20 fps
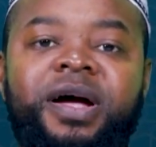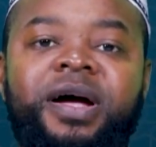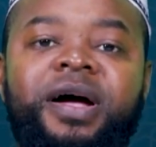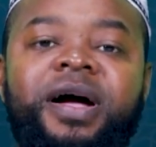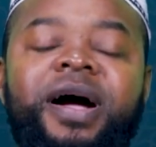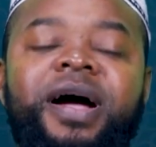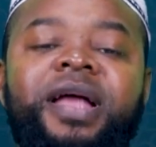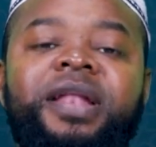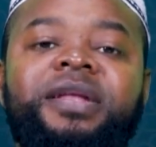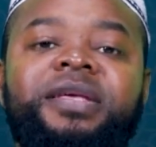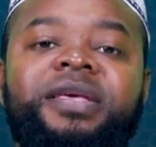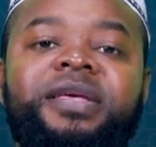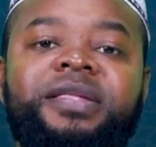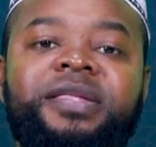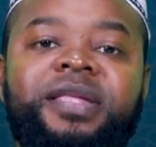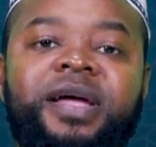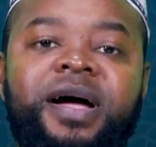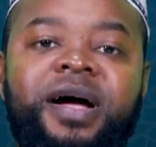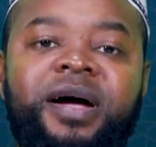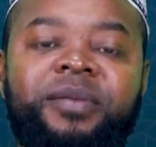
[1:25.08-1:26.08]

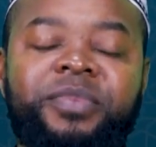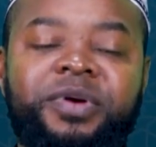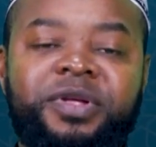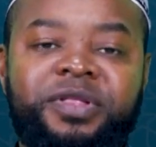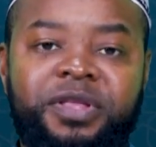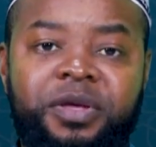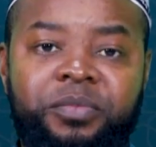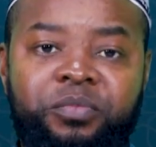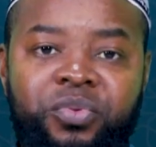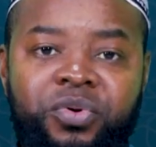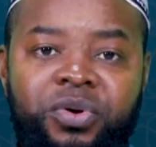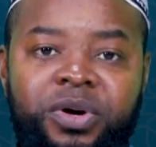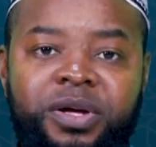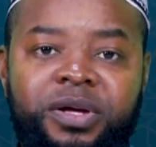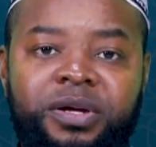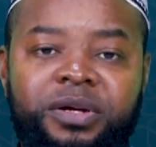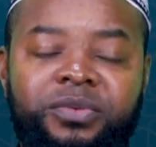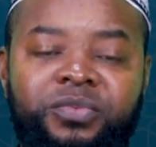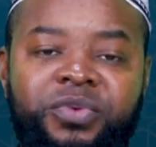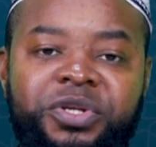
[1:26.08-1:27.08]
al-kitab, the
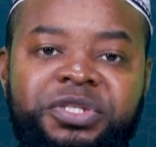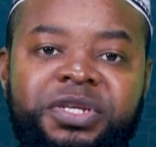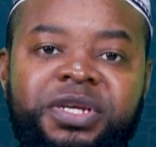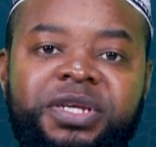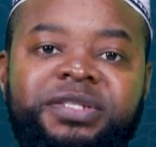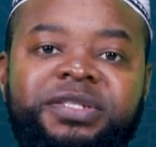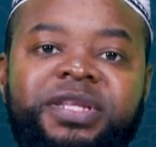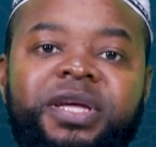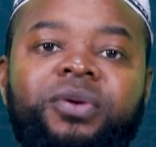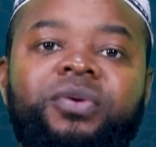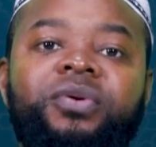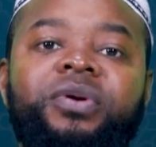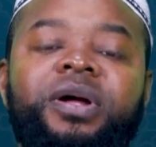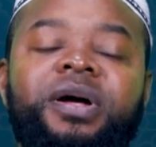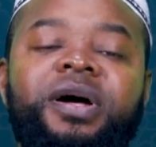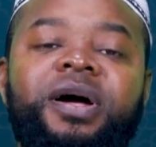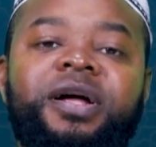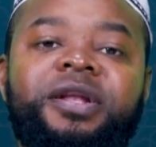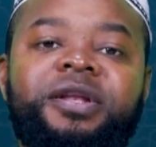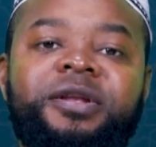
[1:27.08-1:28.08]
book, which is the
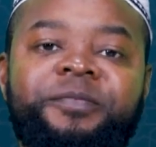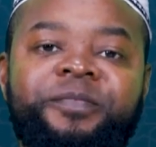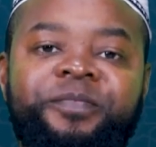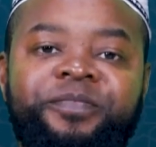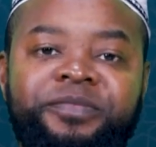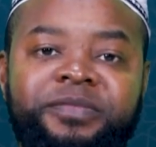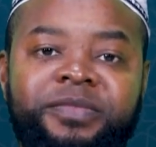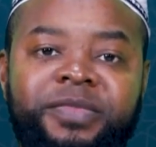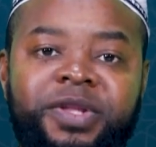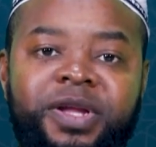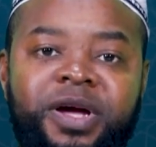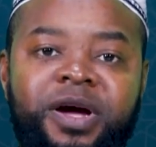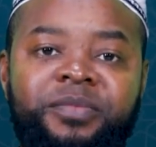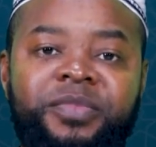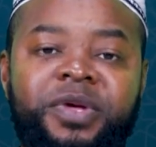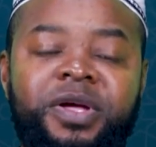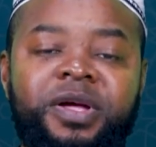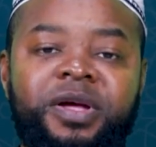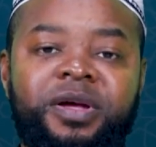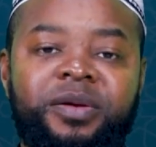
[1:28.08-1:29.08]
Quran. Naam,
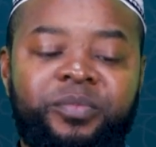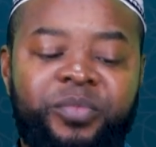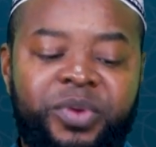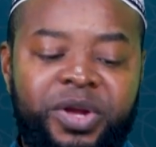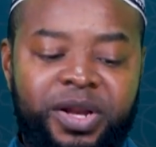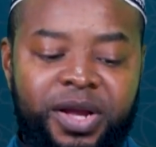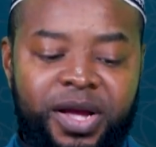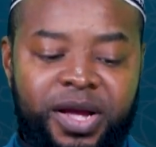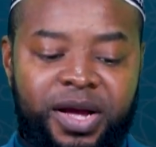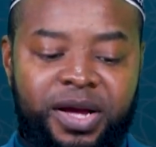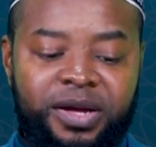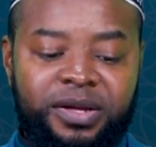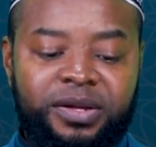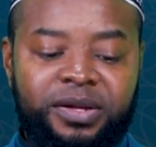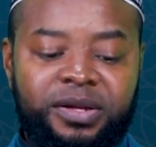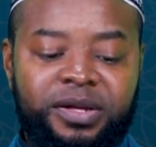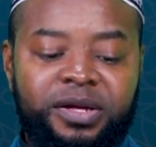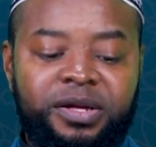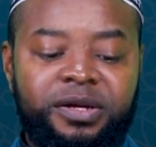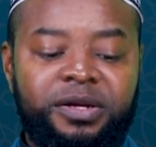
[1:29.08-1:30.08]

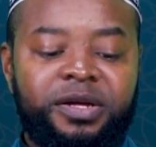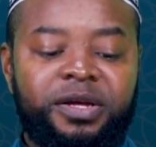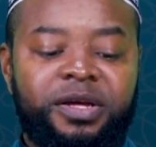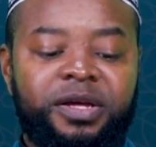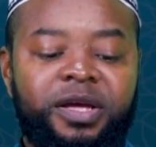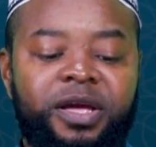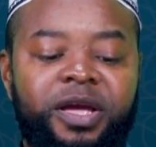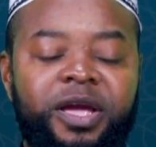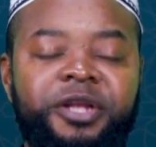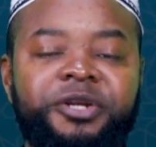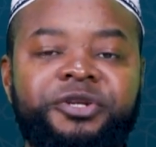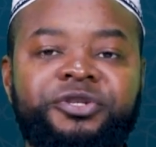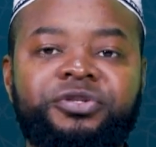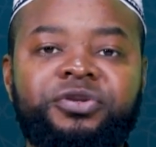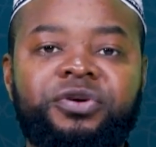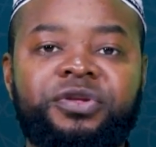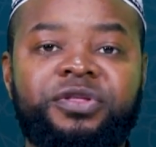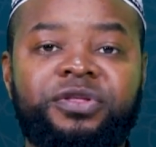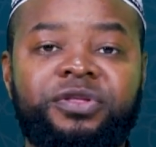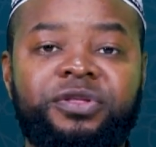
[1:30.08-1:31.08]
bil-haqq, in
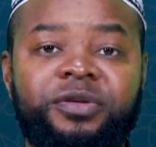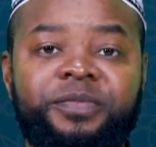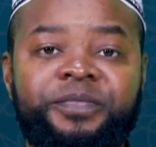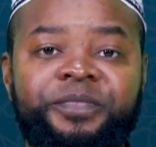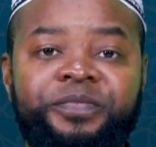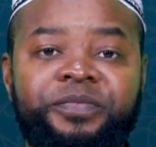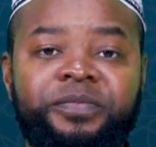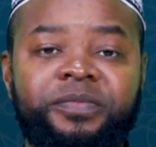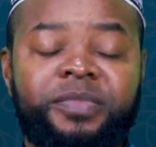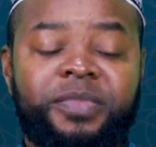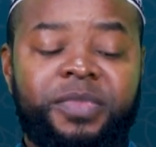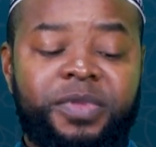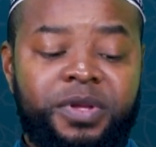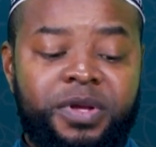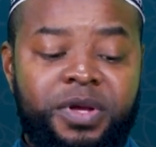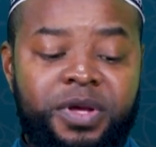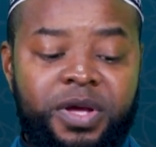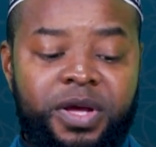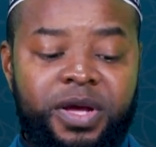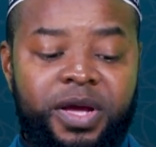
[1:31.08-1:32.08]
truth.
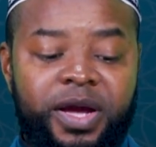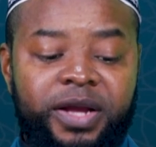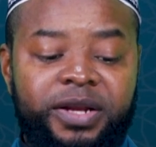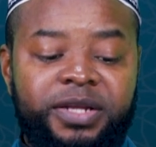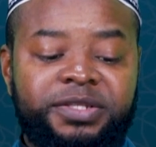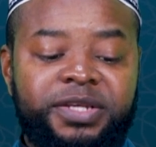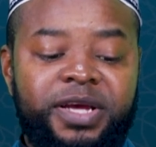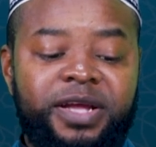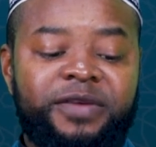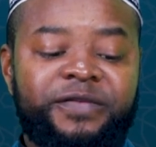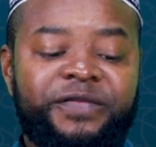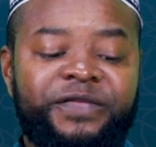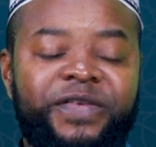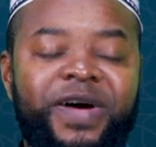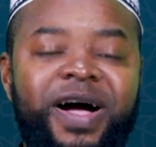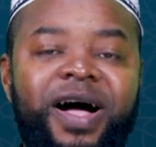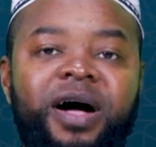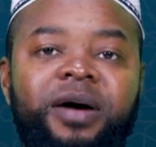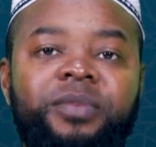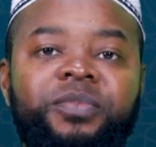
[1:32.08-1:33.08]
And he said,
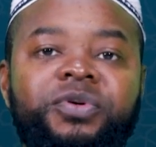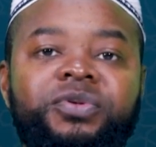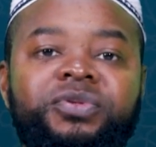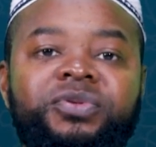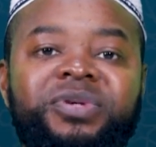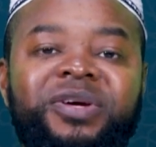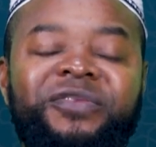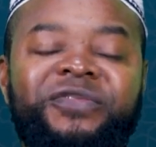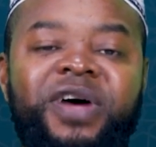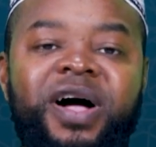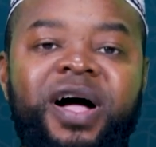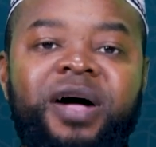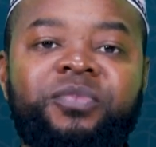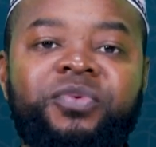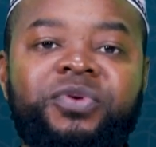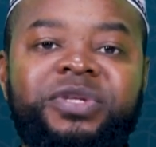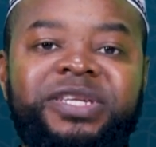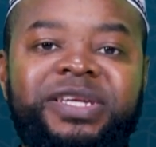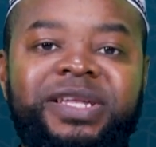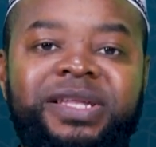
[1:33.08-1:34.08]

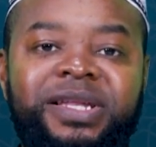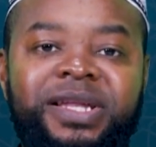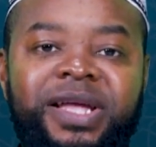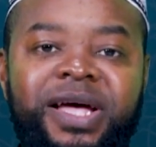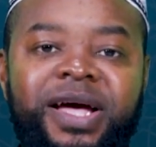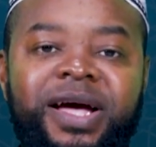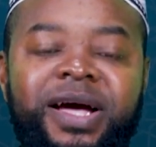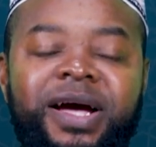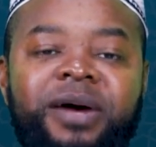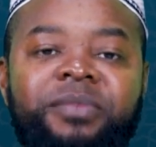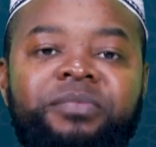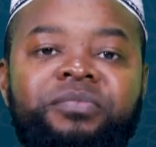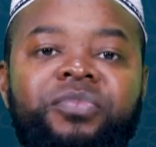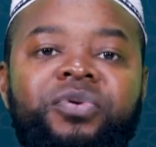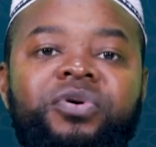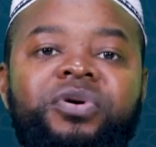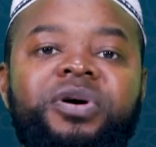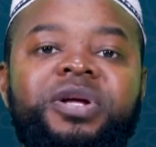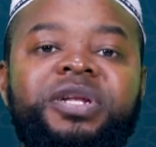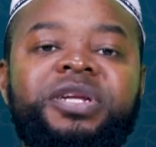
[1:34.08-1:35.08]
fa'abudillaha
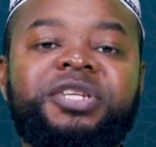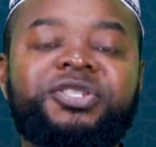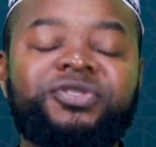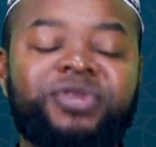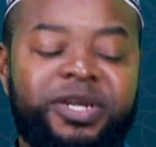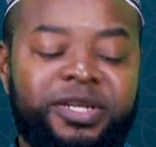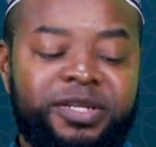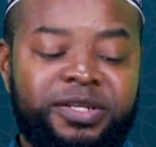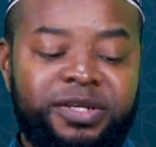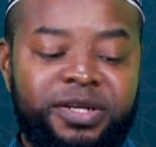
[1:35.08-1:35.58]
mukhlisan